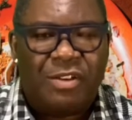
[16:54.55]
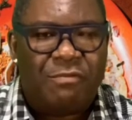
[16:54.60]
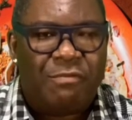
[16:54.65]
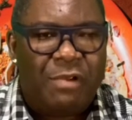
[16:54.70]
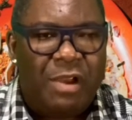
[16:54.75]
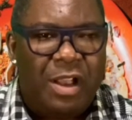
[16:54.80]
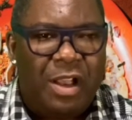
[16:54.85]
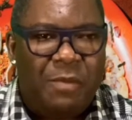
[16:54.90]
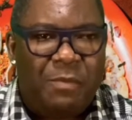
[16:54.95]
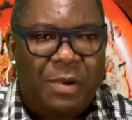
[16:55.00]

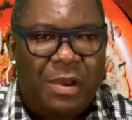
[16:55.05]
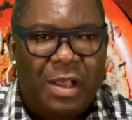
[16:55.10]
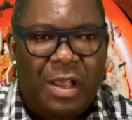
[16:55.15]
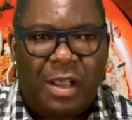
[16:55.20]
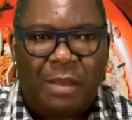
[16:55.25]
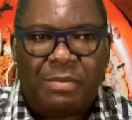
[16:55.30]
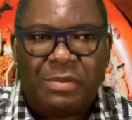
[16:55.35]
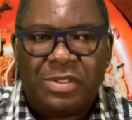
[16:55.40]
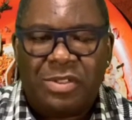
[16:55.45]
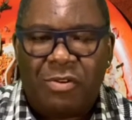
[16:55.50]

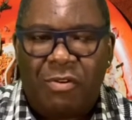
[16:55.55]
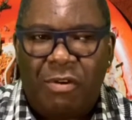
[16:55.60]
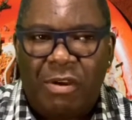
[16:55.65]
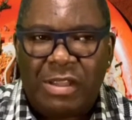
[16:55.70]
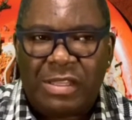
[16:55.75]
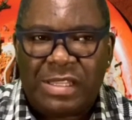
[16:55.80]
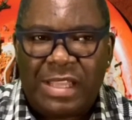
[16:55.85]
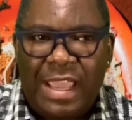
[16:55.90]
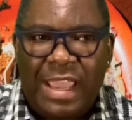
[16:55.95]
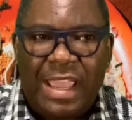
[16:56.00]
Grubhub,
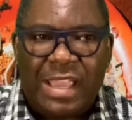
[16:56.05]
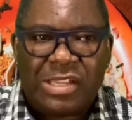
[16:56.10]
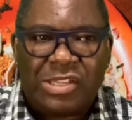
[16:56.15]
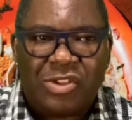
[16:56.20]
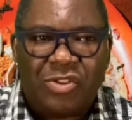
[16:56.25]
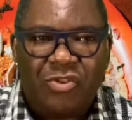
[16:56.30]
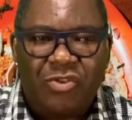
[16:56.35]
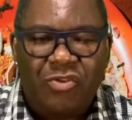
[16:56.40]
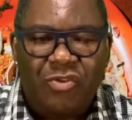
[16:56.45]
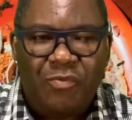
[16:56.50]
DoorDash,
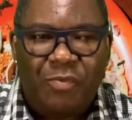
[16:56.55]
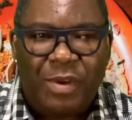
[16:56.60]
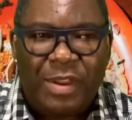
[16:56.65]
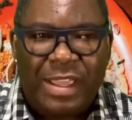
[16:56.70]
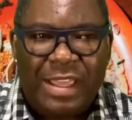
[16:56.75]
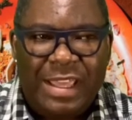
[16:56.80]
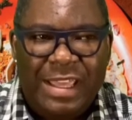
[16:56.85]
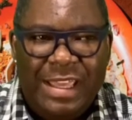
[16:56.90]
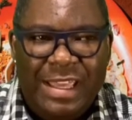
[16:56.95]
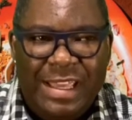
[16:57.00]
Uber
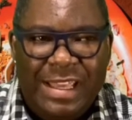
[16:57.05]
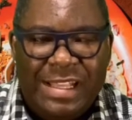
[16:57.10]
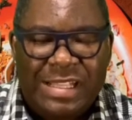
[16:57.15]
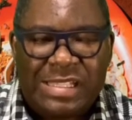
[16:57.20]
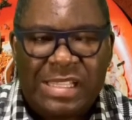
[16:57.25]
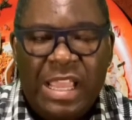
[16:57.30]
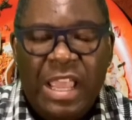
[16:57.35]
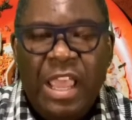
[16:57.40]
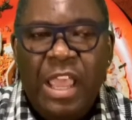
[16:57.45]
Eats.